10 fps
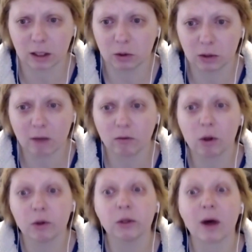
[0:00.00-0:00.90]
and travel
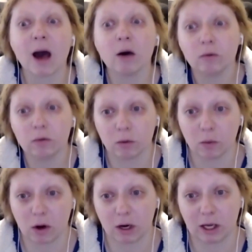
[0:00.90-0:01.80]
also out of your
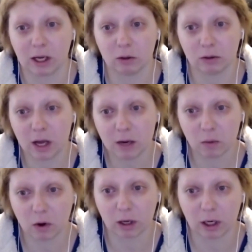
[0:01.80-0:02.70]
body and your light
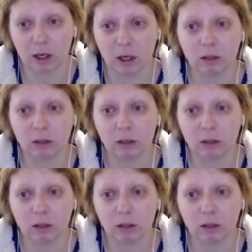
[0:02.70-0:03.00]
body.